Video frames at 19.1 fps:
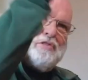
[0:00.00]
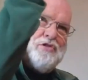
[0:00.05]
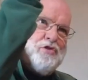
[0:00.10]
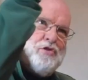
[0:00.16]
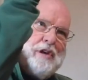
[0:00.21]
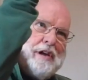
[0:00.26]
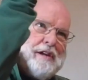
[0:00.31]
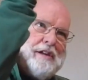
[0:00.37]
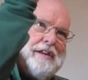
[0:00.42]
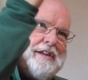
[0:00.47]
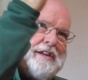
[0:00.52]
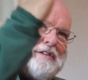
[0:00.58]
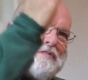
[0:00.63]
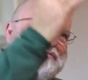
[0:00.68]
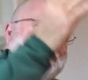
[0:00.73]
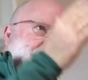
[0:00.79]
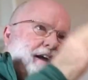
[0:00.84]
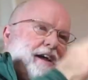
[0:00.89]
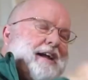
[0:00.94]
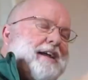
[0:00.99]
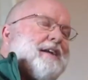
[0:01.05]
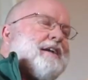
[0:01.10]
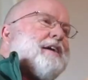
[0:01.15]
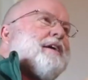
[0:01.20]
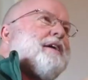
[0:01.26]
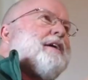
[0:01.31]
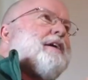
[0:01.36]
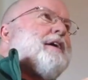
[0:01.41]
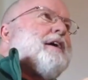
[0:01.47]
strictly defined.
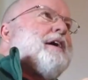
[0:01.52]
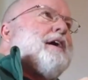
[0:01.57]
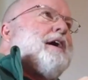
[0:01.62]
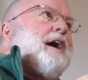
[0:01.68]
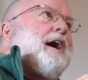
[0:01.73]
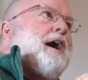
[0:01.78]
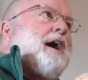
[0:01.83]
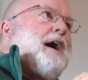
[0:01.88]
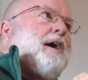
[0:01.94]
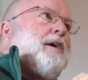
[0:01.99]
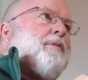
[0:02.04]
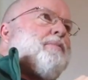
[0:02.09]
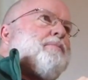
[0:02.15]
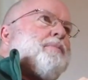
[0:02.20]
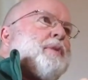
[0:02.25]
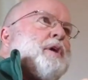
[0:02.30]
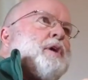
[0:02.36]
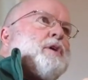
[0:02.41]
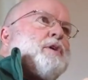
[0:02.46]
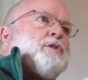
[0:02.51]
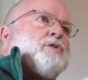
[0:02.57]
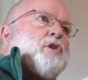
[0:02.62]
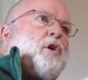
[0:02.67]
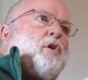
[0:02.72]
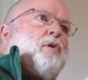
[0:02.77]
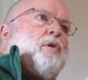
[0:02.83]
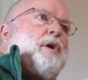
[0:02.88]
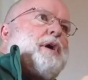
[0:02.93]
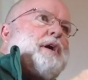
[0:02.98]
Mm -hmm. uh,
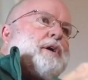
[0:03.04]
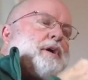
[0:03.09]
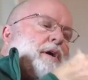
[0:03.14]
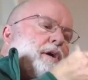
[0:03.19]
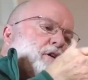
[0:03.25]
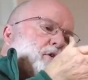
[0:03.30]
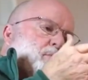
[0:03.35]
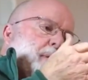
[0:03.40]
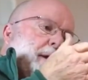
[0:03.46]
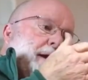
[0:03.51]
so here, here's